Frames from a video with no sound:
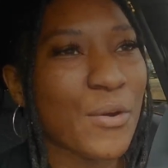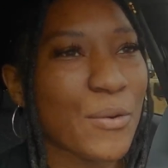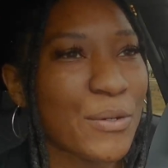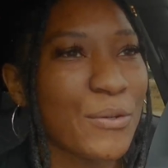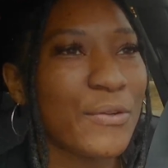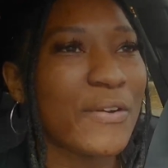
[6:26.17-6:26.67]

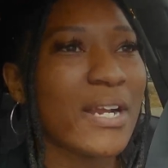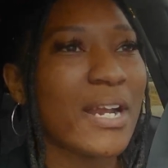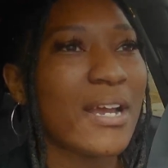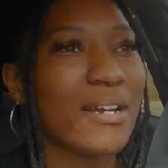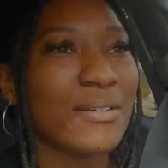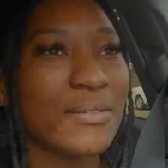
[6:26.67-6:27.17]
going on right
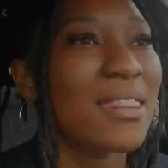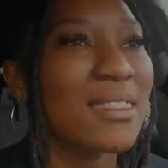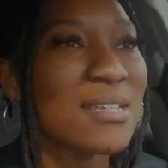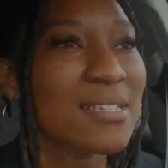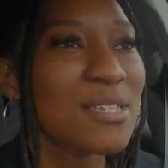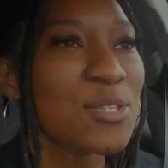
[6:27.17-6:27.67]
now.
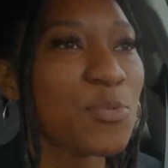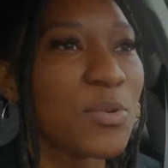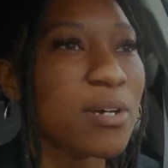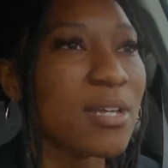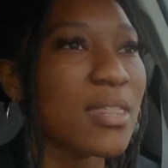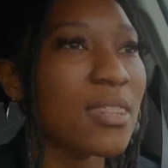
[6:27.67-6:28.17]
This is
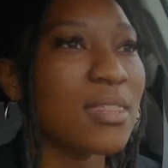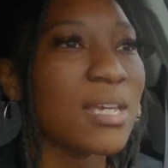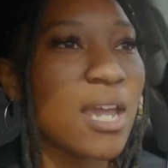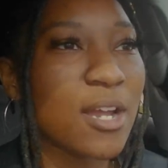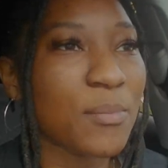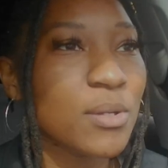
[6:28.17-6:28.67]
what the
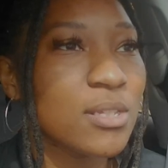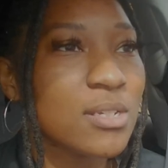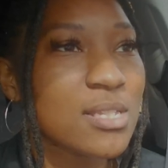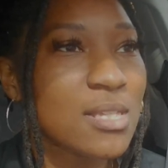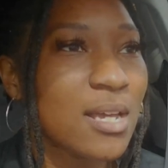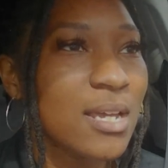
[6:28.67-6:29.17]
camera
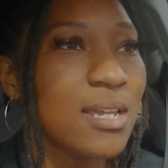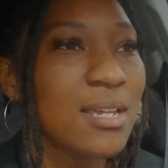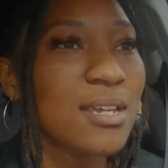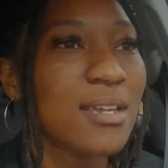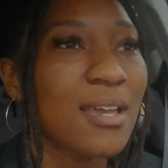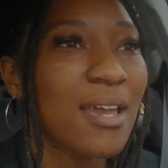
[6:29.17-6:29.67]
looks like,
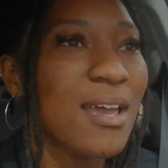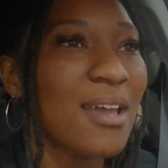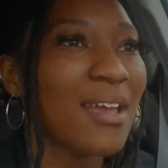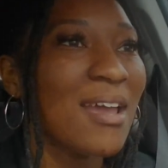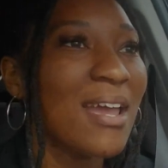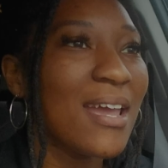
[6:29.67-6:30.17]

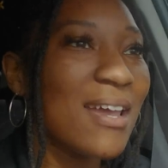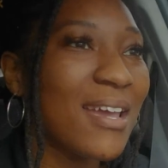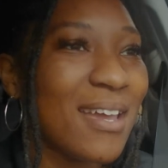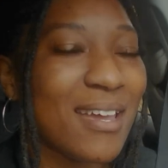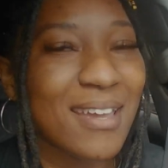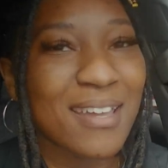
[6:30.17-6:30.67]

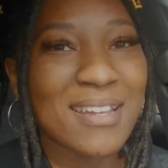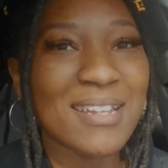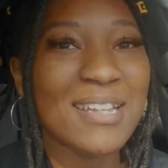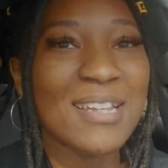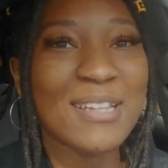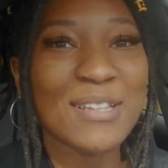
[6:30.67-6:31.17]

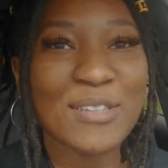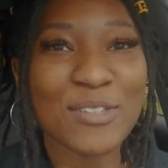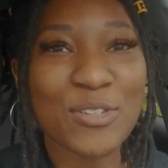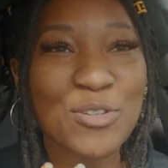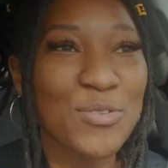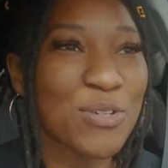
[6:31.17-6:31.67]
and
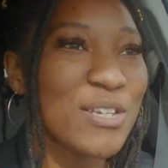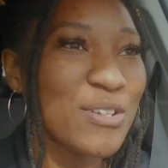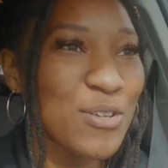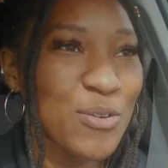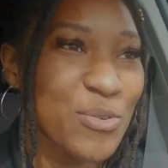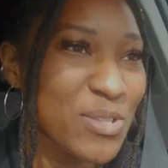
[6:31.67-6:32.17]
you can
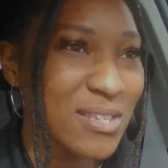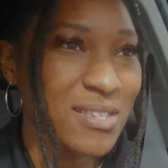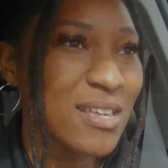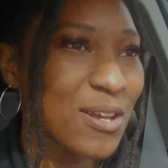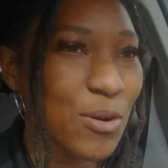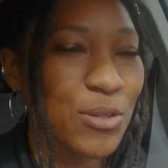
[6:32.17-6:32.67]
use this
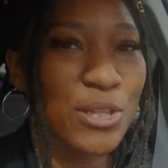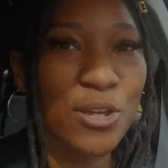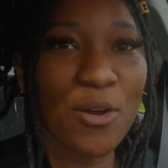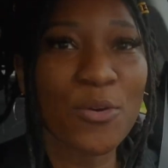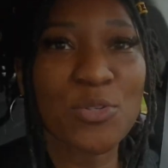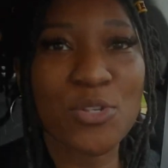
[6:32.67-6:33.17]
thing on the
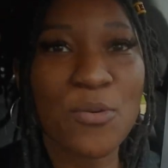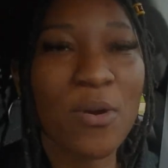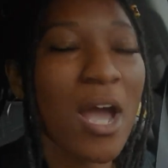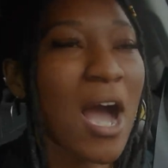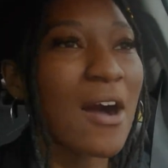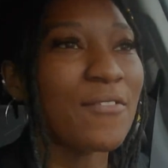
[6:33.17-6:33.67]
go. So
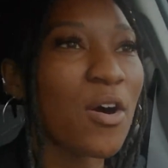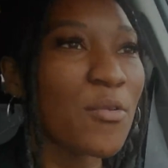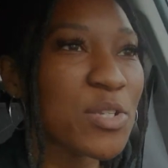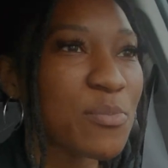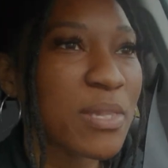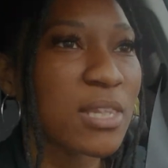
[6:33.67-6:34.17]
I've
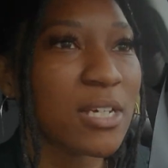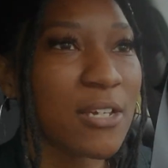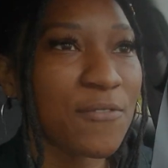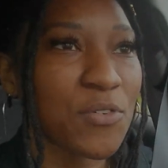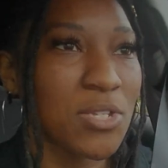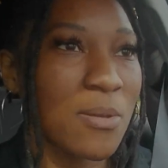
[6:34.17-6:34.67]
always been looking
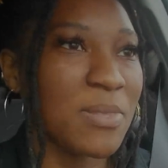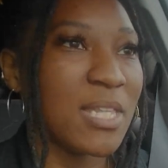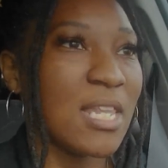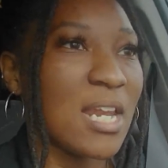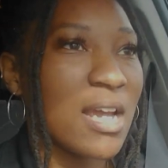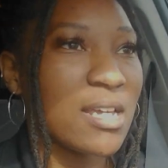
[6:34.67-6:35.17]
for something
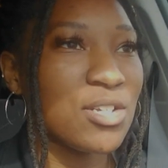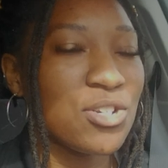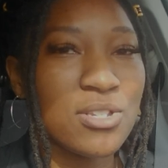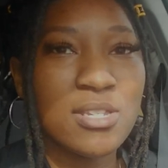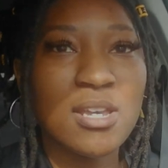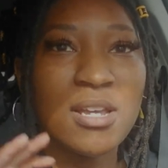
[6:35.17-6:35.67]
that I can
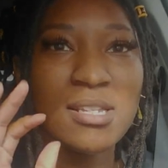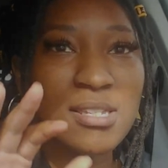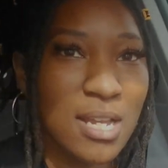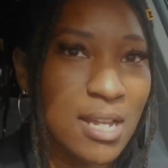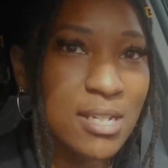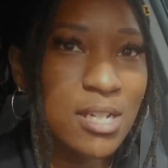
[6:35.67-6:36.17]
just
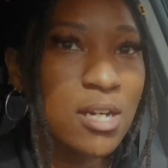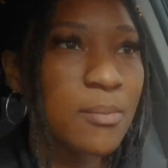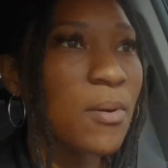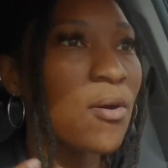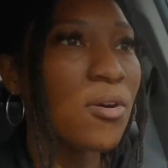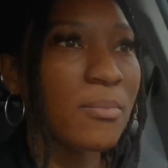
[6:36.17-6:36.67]
stand up
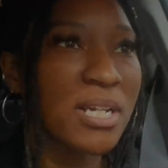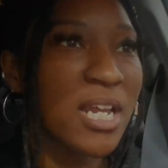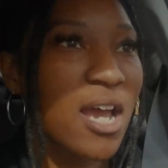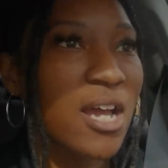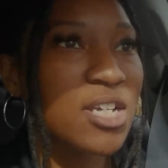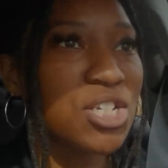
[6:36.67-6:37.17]
on my
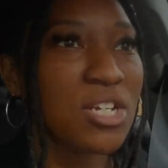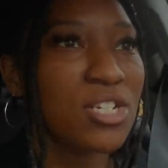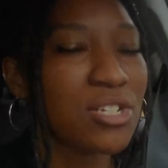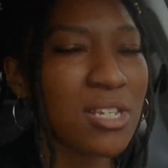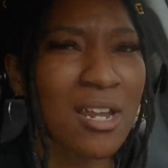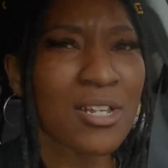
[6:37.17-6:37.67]
dash and
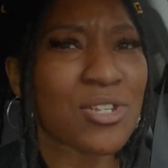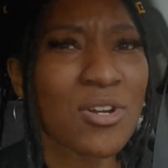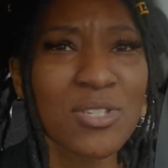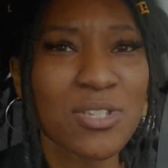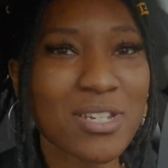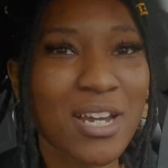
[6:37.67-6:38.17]
just kind of
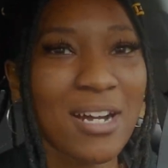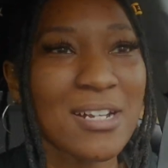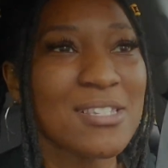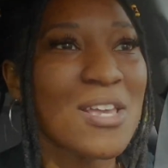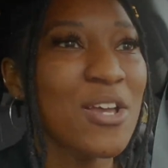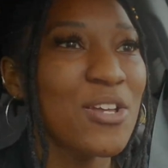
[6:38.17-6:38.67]
talk to you
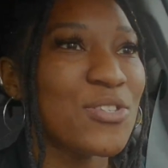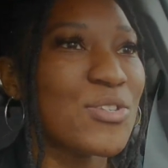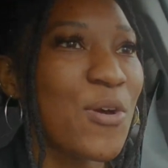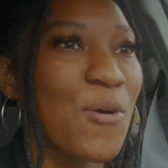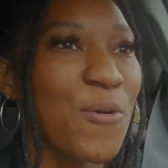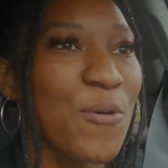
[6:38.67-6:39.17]
guys.
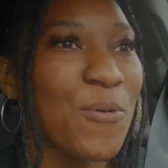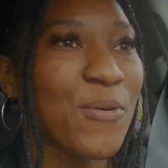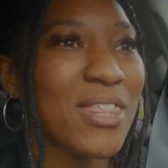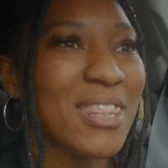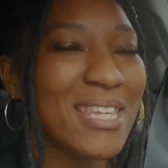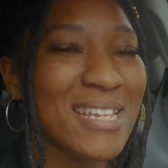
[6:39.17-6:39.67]
So
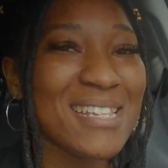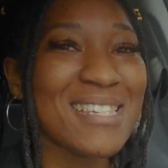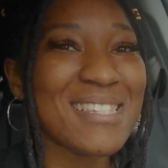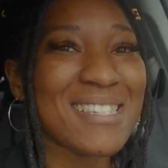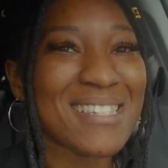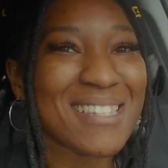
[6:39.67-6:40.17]

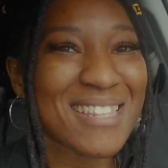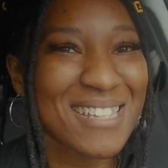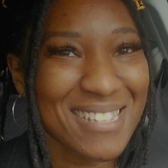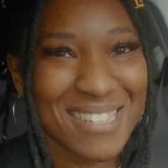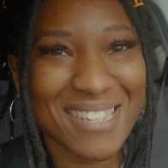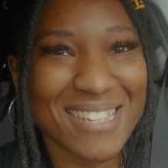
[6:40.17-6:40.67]
this
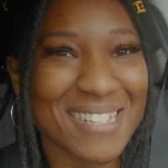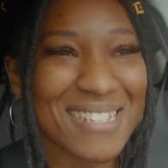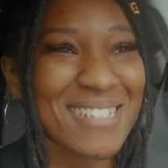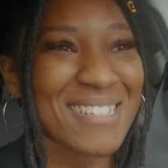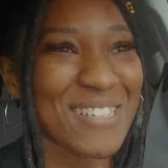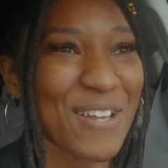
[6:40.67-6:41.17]

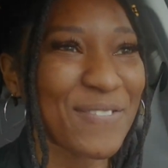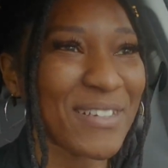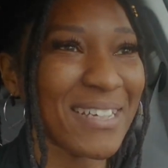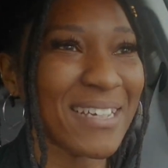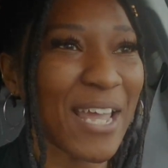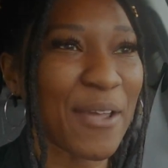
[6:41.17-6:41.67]
is
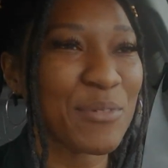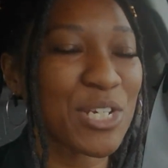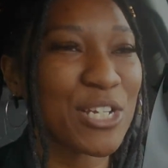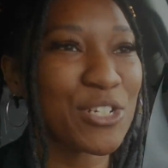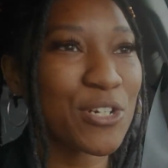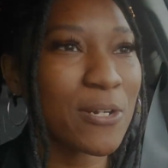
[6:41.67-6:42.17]
definitely a game
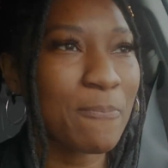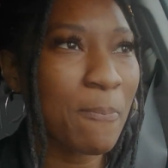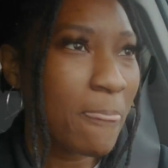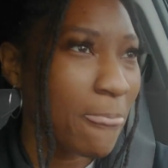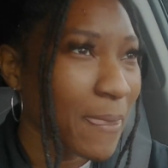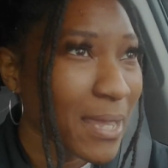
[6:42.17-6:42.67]
changer.
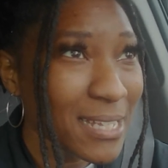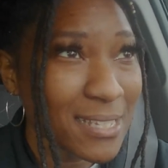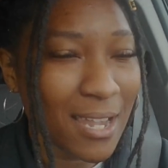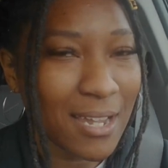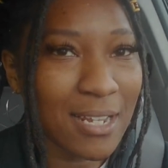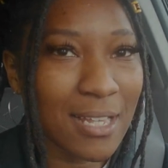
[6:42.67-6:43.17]
It's
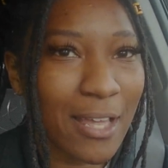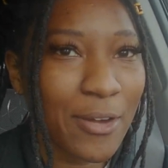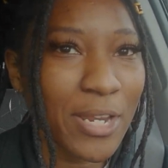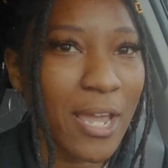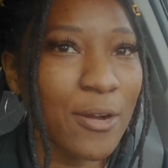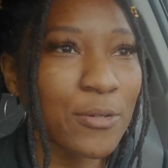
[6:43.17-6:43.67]
kind of
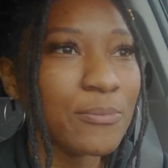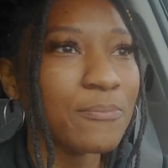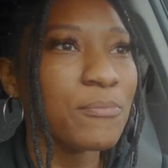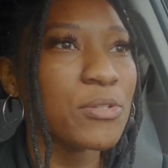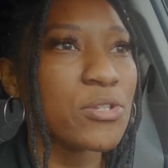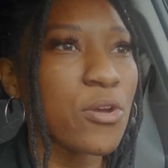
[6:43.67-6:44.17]
cloudy out,
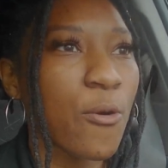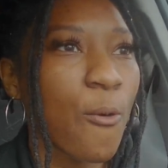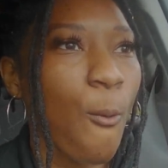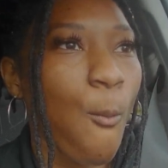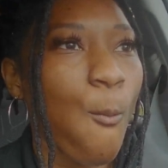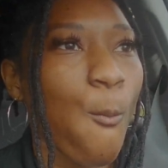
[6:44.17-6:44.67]

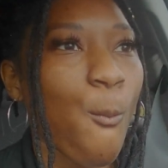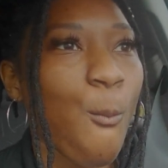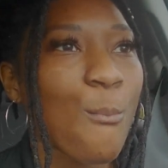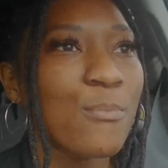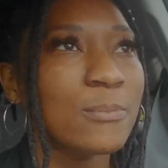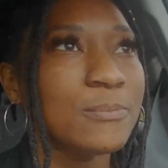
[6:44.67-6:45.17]
so
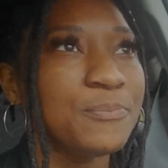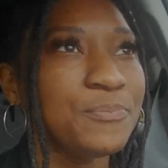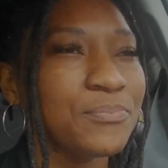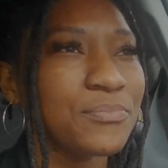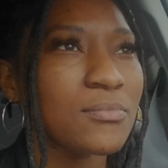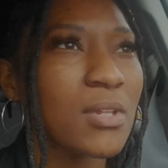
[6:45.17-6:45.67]

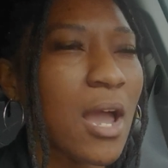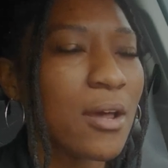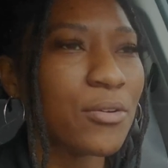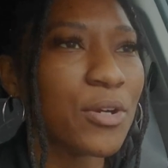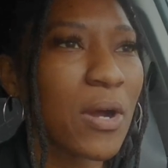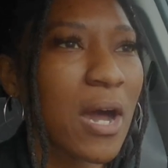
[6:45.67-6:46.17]
I
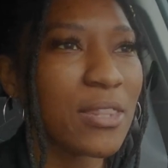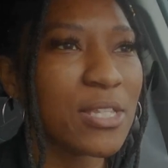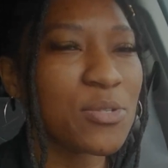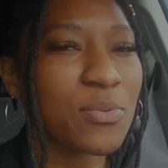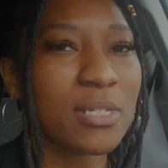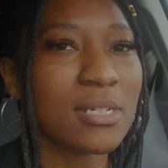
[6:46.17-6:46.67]
don't know how
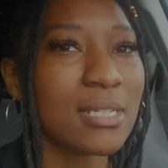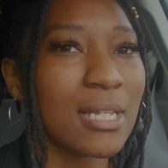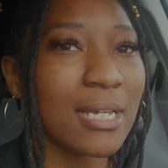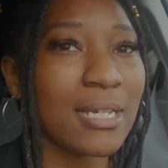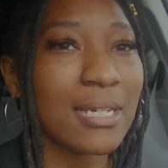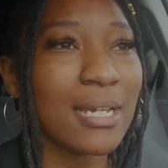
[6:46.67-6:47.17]
this would look
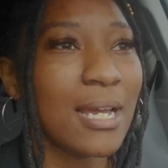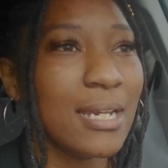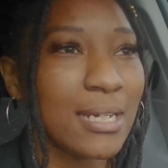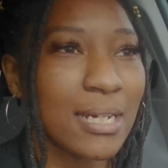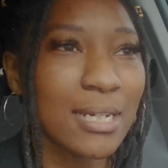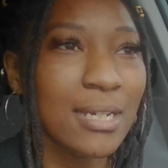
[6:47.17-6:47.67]
like at
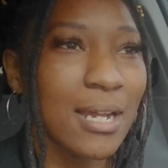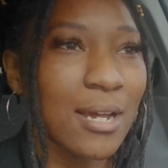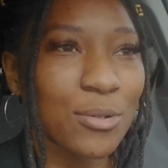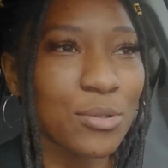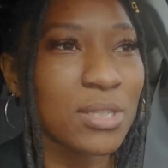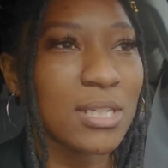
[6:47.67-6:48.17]
night. I
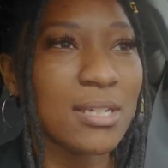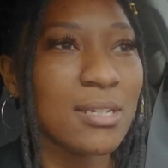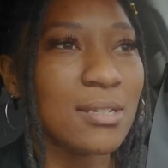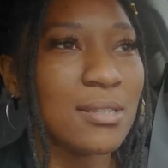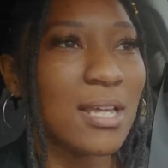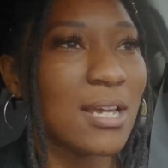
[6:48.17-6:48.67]
don't think
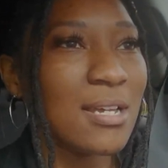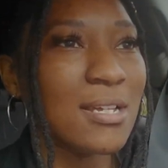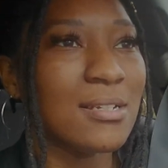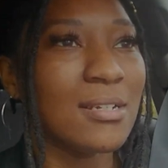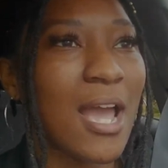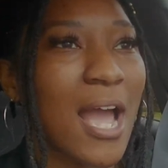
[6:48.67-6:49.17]
that
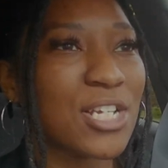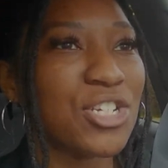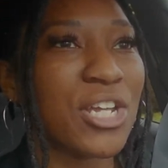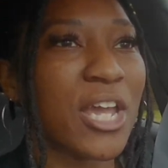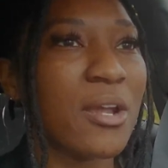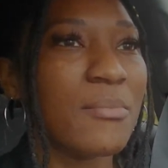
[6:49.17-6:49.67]
action
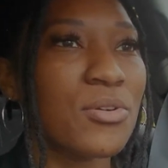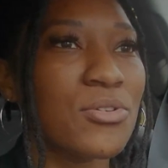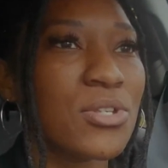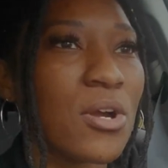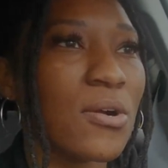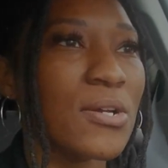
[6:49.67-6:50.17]

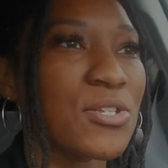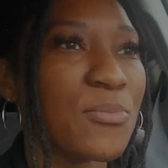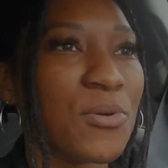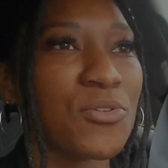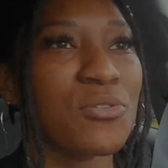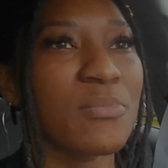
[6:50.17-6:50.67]
cameras are
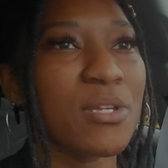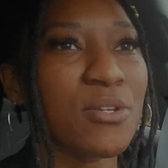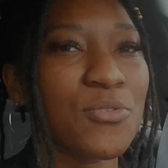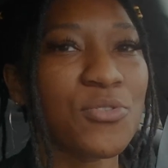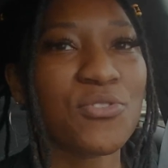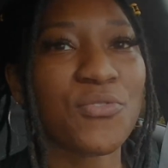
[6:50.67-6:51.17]
supposed to be
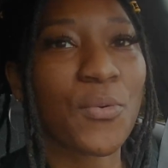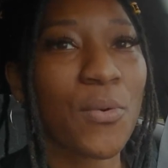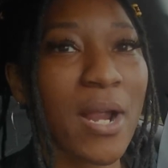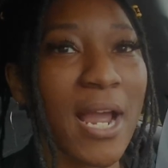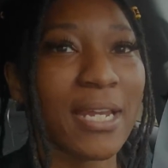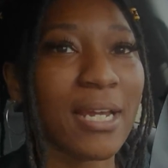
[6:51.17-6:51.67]
used for
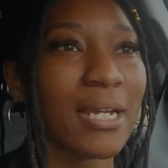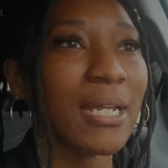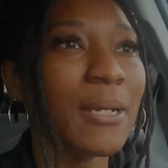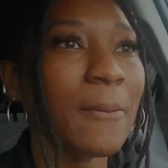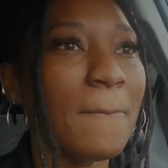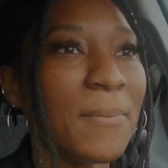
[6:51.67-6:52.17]
at
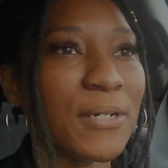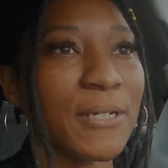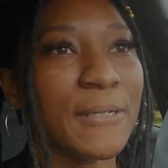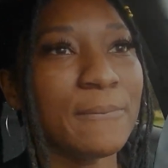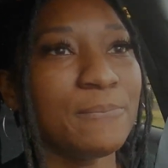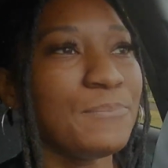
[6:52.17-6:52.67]
night, but